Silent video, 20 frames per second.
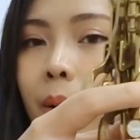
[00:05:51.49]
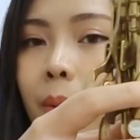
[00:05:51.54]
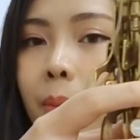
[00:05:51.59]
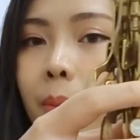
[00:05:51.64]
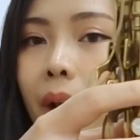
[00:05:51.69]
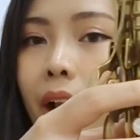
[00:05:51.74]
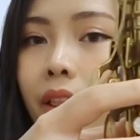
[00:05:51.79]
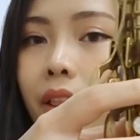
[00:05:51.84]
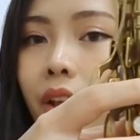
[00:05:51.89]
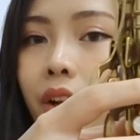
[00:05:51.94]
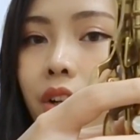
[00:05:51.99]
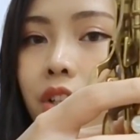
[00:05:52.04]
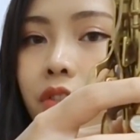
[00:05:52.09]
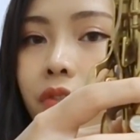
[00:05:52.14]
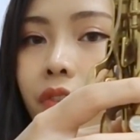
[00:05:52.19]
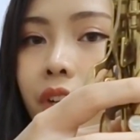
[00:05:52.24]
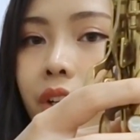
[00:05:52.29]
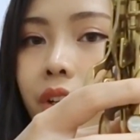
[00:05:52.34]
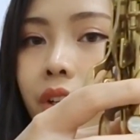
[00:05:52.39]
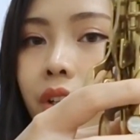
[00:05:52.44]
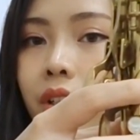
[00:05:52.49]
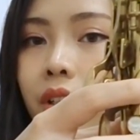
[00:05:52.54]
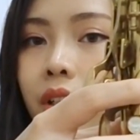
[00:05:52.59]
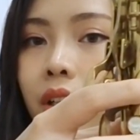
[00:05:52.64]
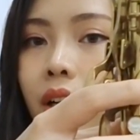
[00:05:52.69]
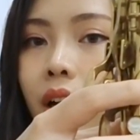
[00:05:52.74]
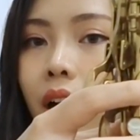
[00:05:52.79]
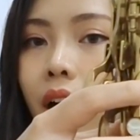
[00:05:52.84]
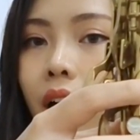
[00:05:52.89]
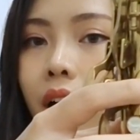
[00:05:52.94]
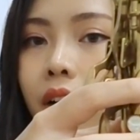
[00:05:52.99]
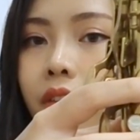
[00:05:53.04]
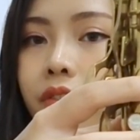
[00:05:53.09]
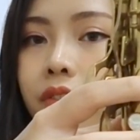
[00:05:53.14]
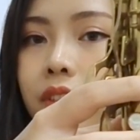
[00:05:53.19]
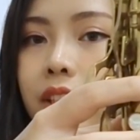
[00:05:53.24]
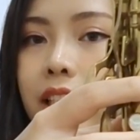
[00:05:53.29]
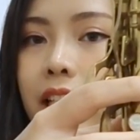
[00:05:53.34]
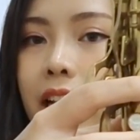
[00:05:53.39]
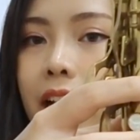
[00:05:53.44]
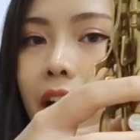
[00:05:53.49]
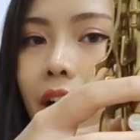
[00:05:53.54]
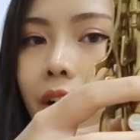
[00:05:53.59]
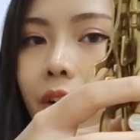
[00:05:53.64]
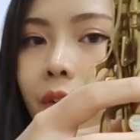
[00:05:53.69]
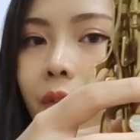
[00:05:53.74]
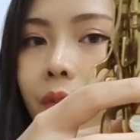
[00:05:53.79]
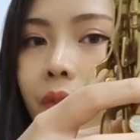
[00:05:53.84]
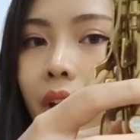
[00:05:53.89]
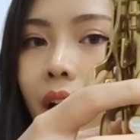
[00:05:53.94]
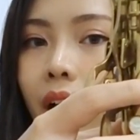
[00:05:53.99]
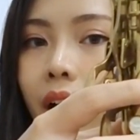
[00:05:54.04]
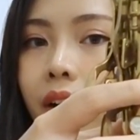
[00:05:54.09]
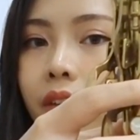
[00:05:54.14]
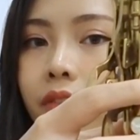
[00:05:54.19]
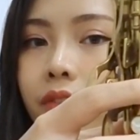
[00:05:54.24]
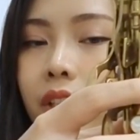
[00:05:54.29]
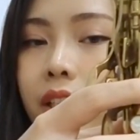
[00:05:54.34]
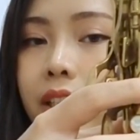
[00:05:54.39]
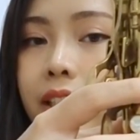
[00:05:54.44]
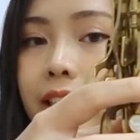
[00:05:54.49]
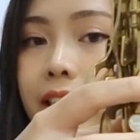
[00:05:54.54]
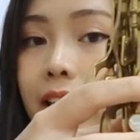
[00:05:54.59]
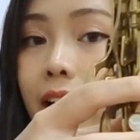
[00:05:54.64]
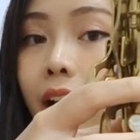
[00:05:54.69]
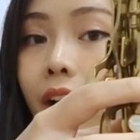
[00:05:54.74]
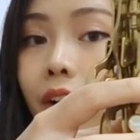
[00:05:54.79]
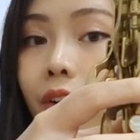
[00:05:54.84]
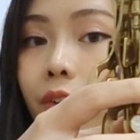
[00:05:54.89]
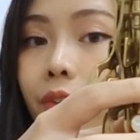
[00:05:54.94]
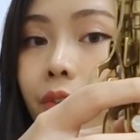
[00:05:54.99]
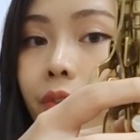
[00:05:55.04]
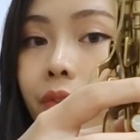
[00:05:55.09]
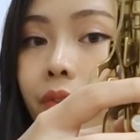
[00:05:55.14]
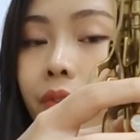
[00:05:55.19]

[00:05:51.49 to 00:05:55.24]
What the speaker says: My third finger up, down, up, down.